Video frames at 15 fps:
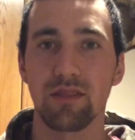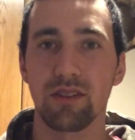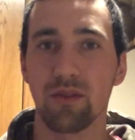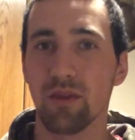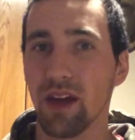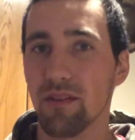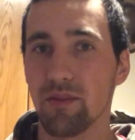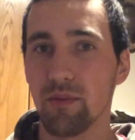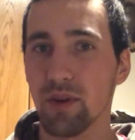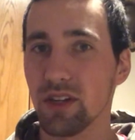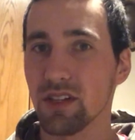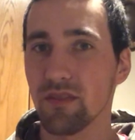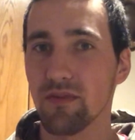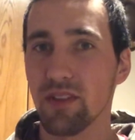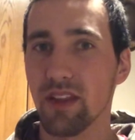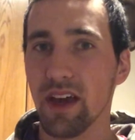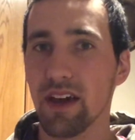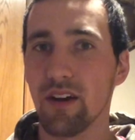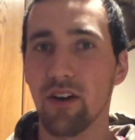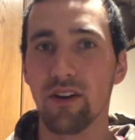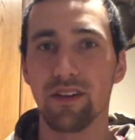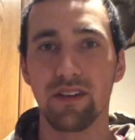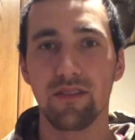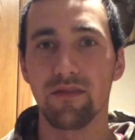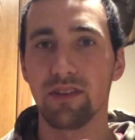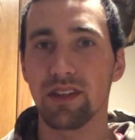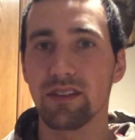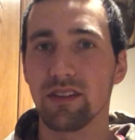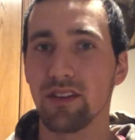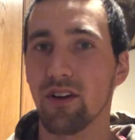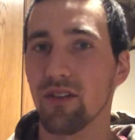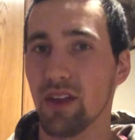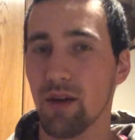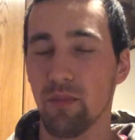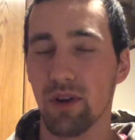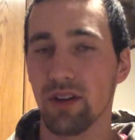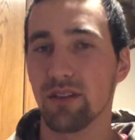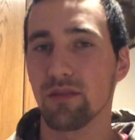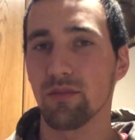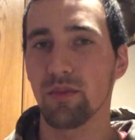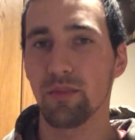don't have the budget for that, aren't investing all that money into